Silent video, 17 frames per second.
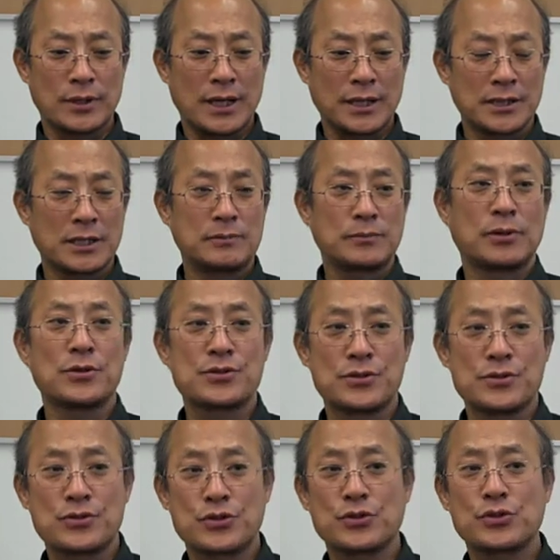to other
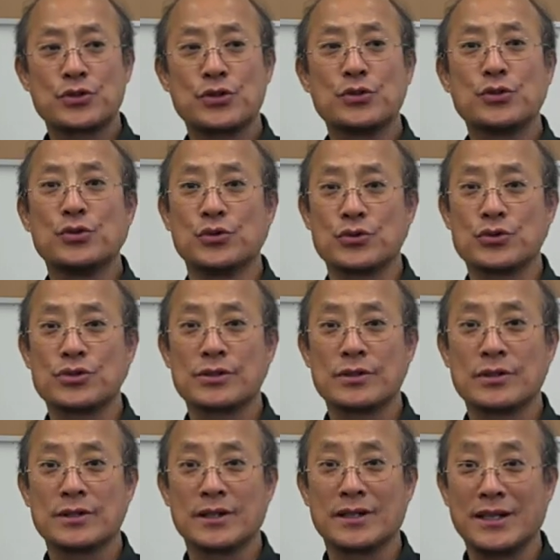person's
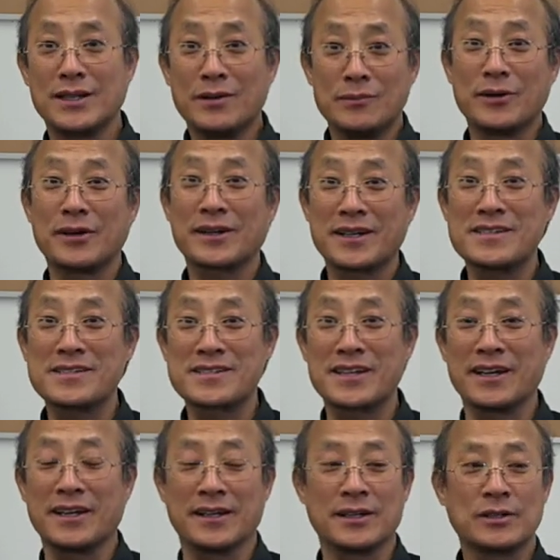shoes, uh-huh. in American
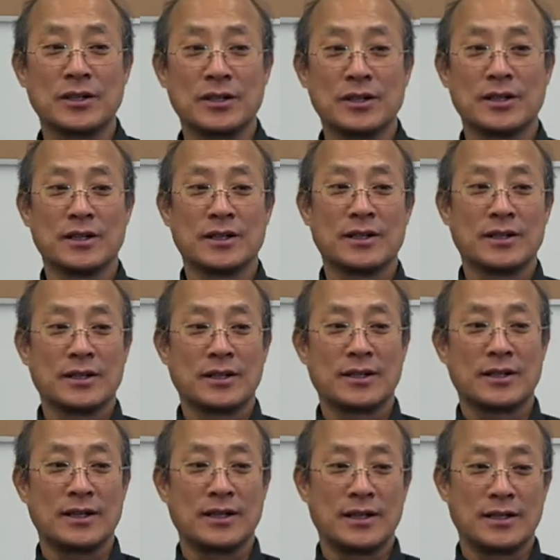saying,
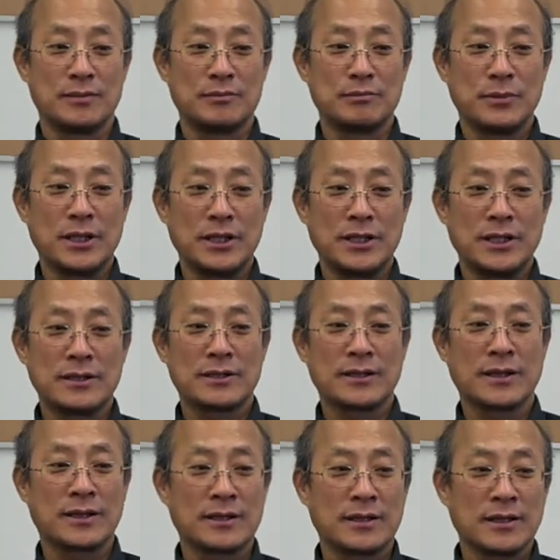uh,
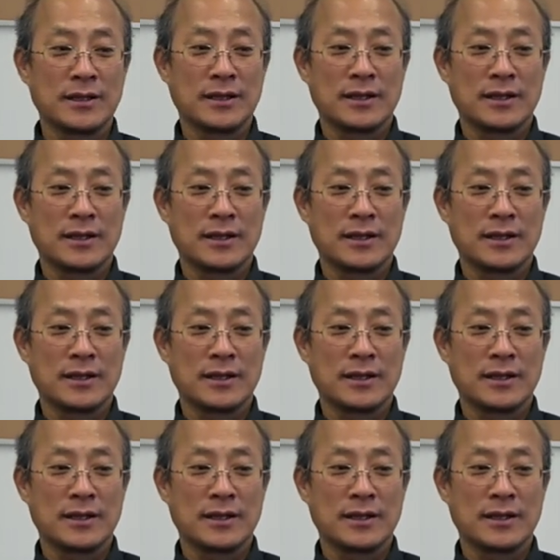meaning that